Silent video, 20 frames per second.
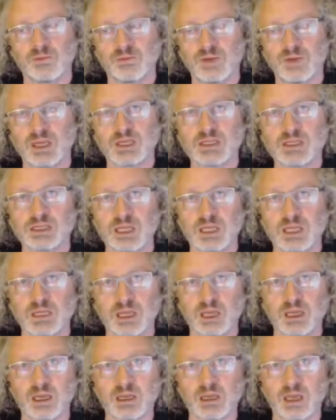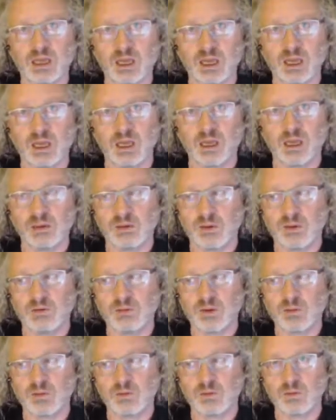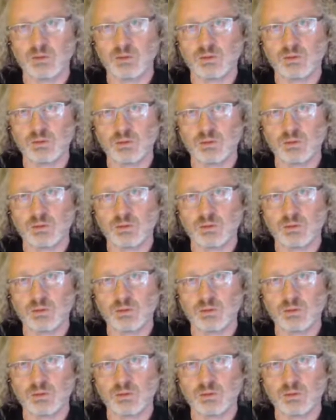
vendors that they have been